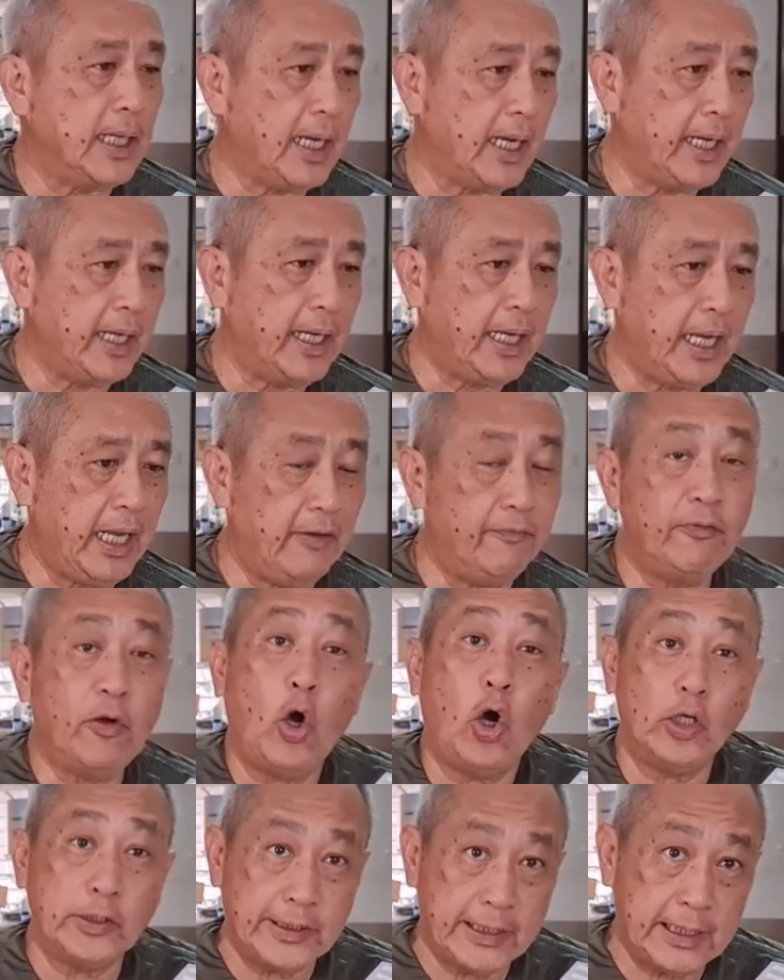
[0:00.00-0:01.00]
I have
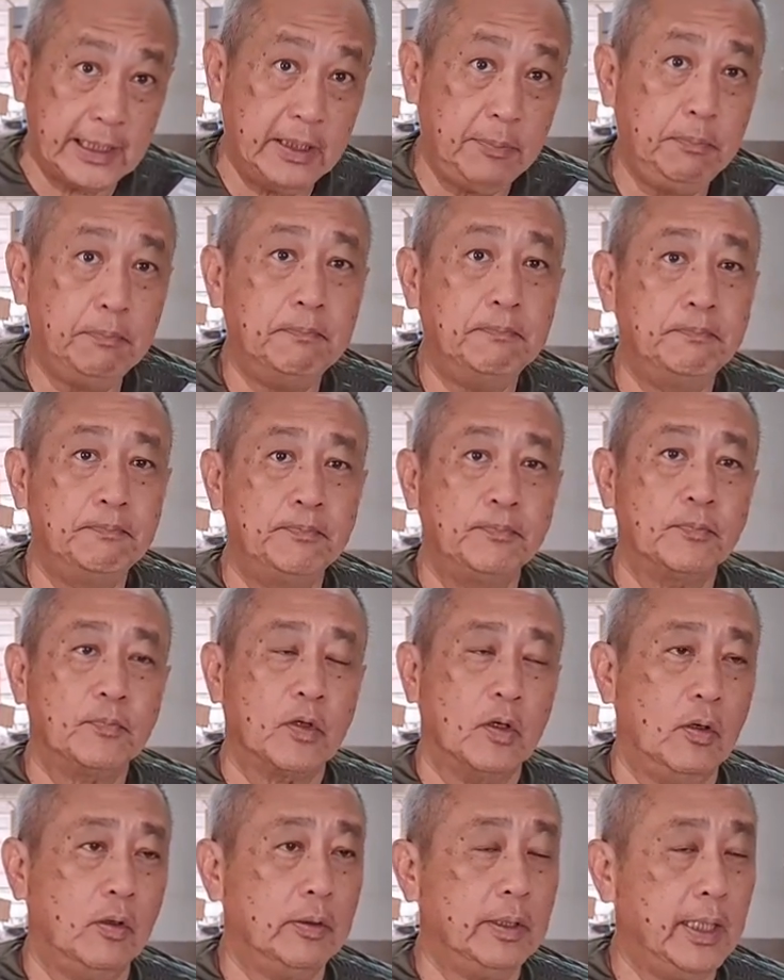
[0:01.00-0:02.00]
Otterlip.
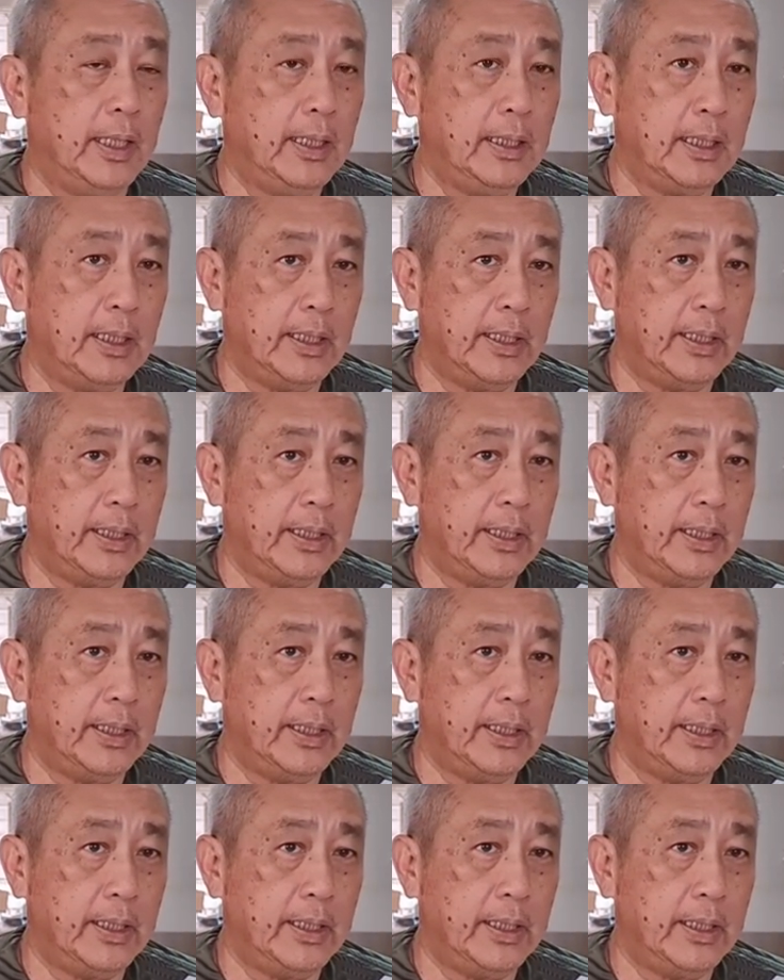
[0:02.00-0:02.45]
Okay.